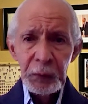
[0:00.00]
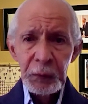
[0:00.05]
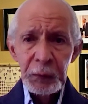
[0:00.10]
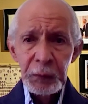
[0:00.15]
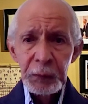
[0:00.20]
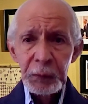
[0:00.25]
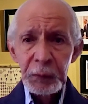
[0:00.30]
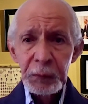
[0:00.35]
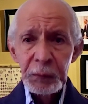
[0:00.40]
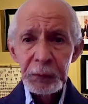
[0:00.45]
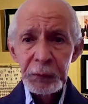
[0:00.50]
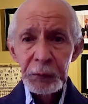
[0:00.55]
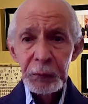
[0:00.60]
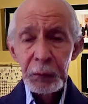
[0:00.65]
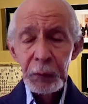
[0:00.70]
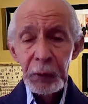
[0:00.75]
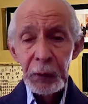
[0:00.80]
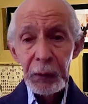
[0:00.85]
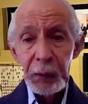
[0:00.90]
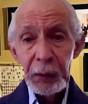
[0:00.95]
You know,
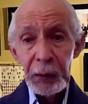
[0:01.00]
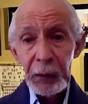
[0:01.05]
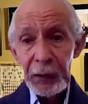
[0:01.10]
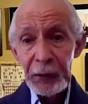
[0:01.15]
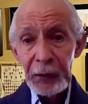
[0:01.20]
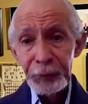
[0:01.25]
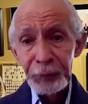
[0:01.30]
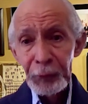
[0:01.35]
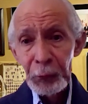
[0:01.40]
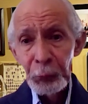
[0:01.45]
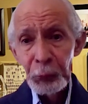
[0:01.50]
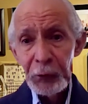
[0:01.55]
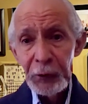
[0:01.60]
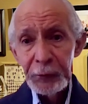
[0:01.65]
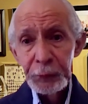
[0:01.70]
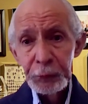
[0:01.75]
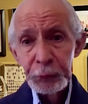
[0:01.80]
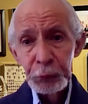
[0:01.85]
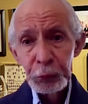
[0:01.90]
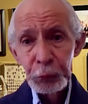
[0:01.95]
I, for one,
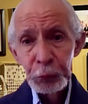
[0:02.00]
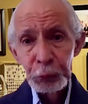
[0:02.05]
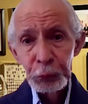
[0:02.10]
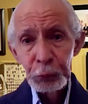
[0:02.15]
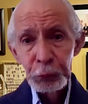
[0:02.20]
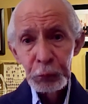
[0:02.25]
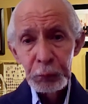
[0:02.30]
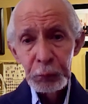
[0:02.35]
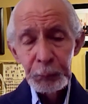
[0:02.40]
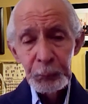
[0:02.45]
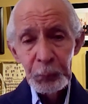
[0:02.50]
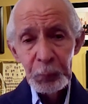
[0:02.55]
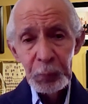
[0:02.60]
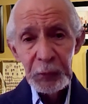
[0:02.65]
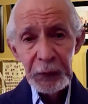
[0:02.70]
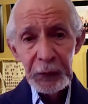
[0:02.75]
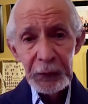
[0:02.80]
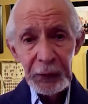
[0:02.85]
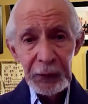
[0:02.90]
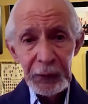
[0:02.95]
who,
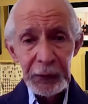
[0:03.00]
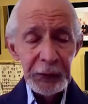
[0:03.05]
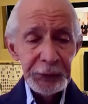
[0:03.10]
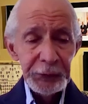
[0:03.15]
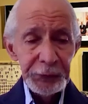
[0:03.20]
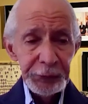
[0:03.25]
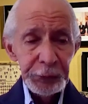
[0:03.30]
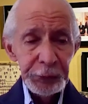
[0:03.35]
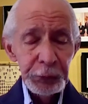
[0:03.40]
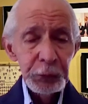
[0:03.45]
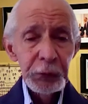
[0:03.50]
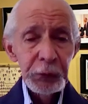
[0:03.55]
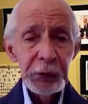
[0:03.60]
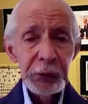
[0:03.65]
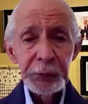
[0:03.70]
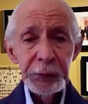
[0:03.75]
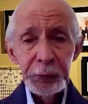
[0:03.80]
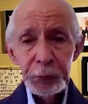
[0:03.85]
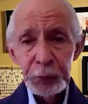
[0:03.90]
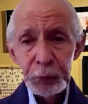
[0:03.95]
as you are
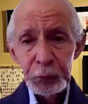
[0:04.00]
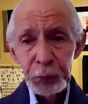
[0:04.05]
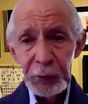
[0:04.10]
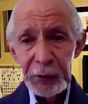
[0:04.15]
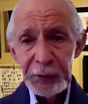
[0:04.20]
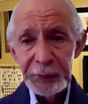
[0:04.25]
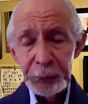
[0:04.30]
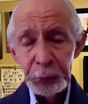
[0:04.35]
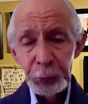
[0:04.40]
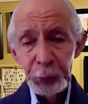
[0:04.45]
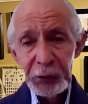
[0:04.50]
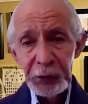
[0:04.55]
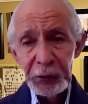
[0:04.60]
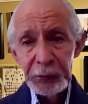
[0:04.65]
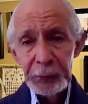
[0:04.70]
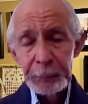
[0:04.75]
quite aware,